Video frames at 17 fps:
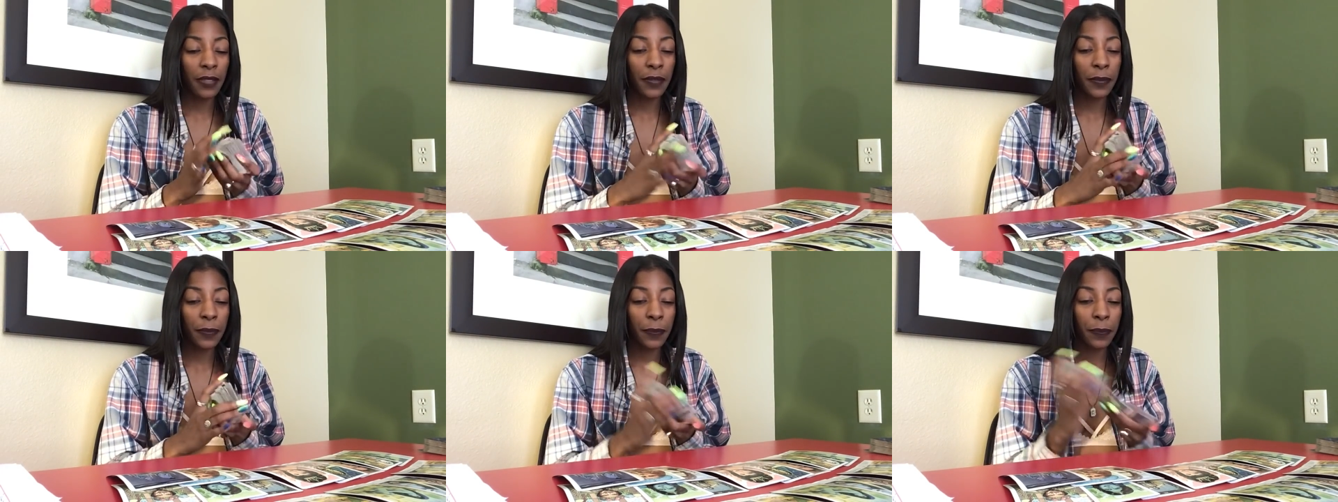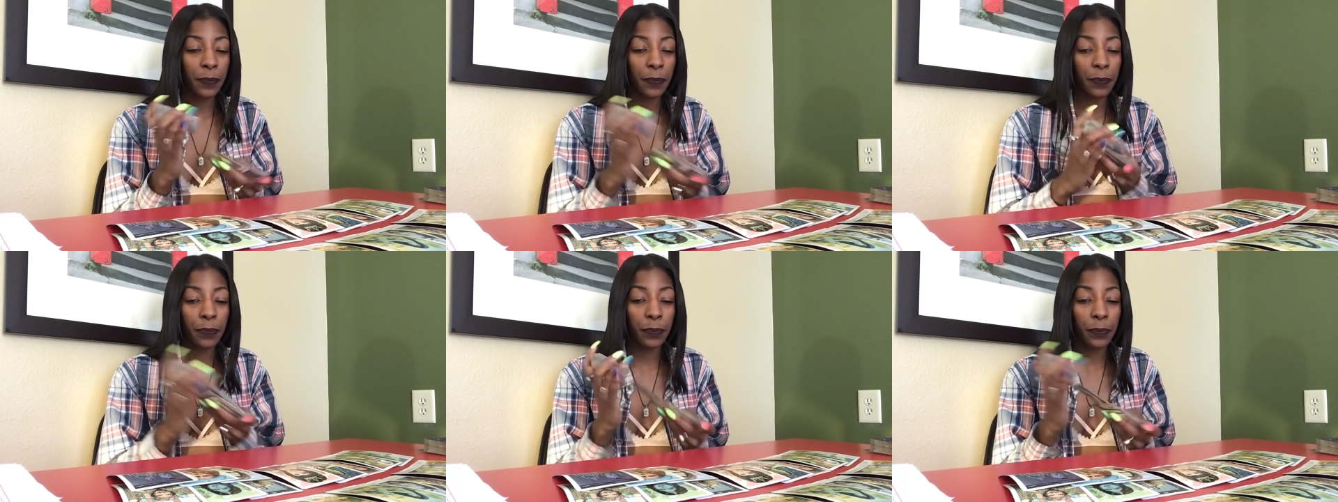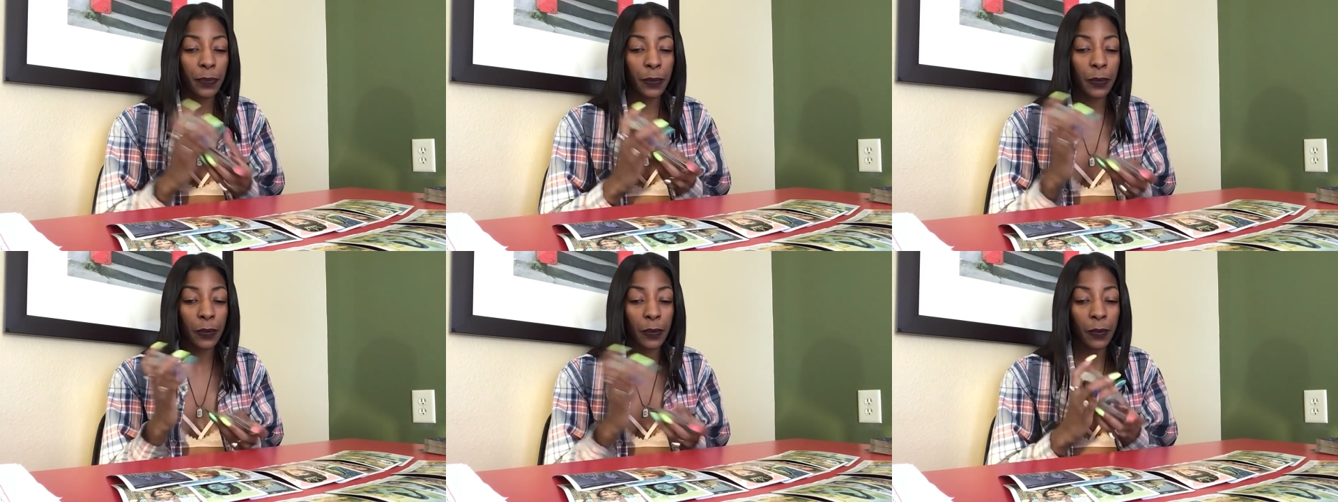
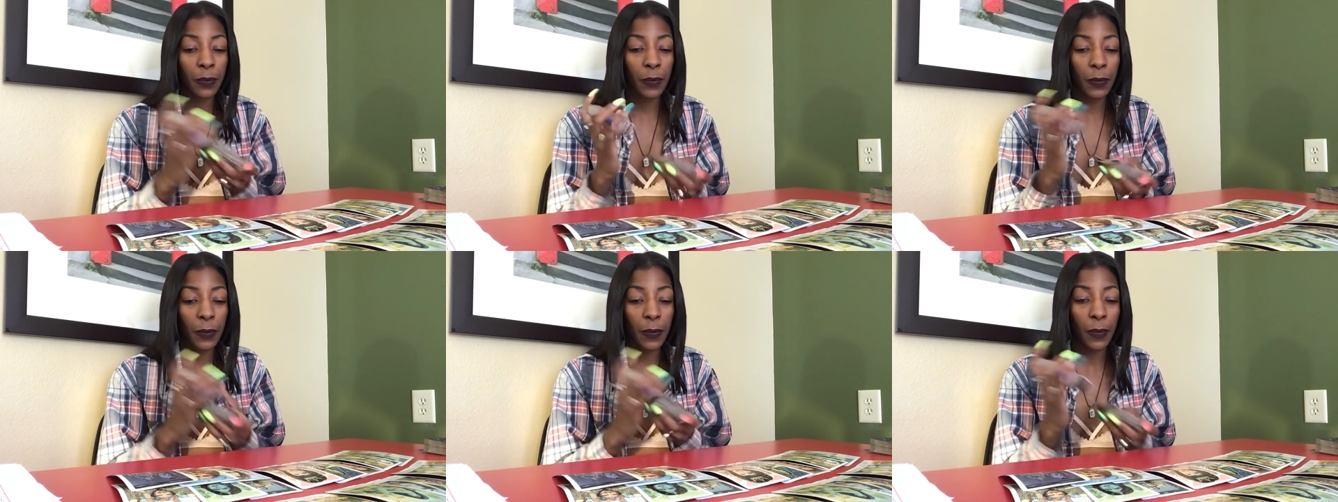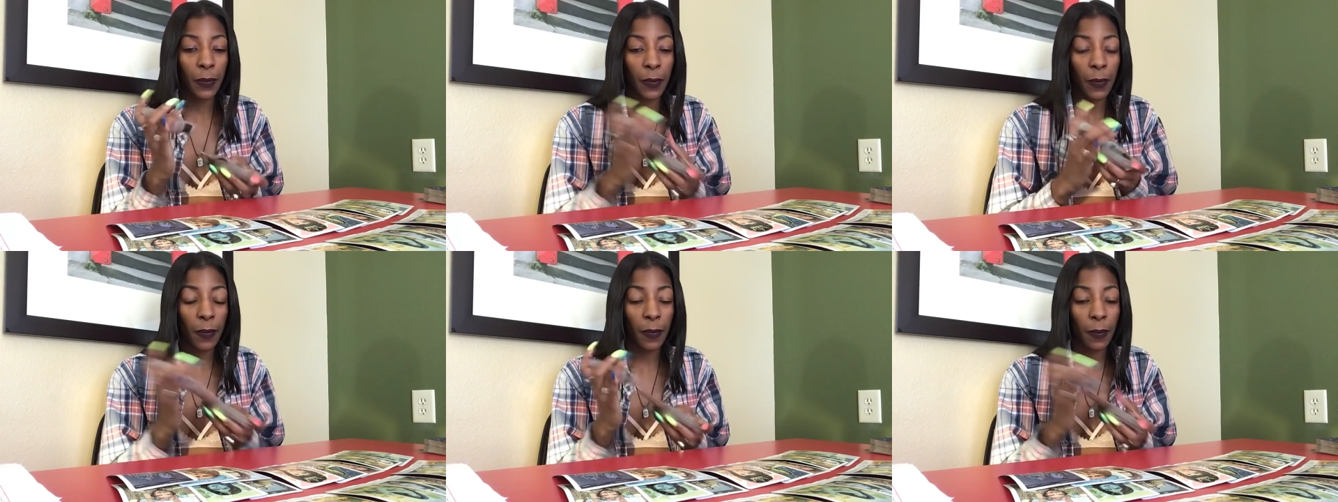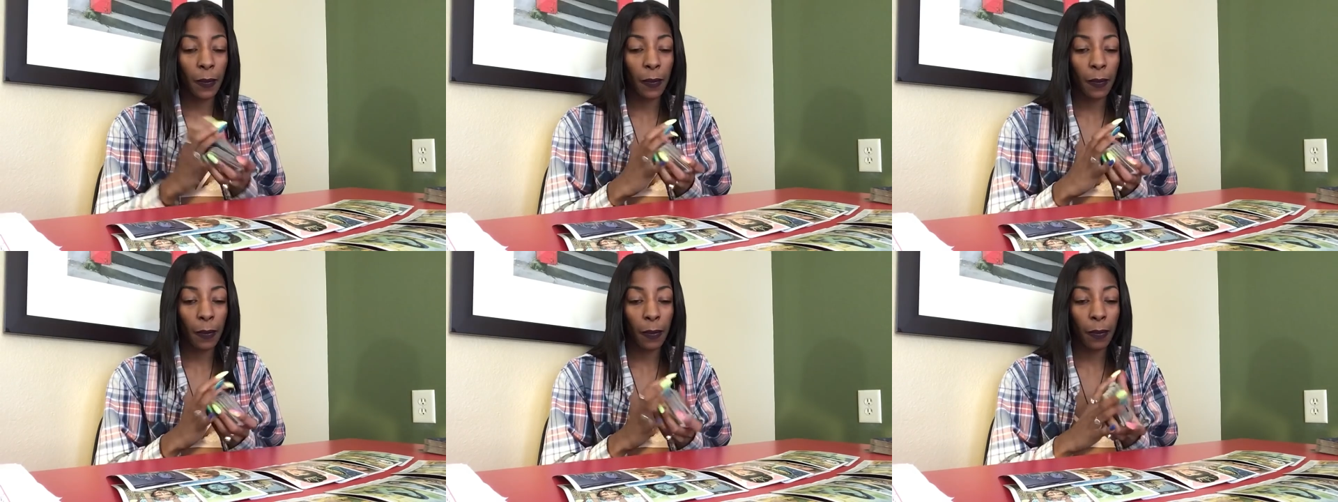
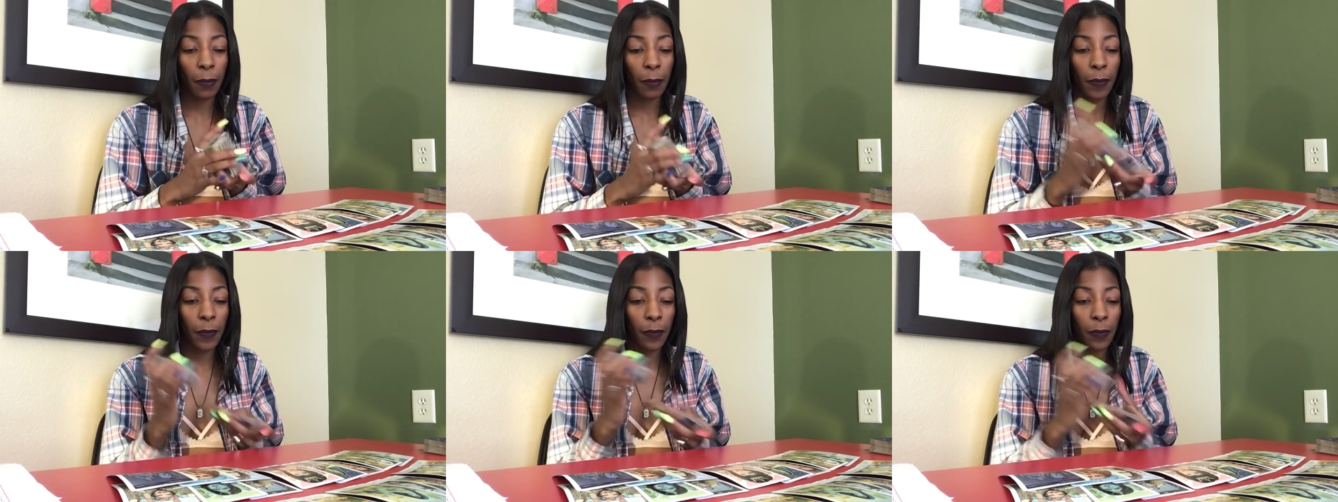(silence)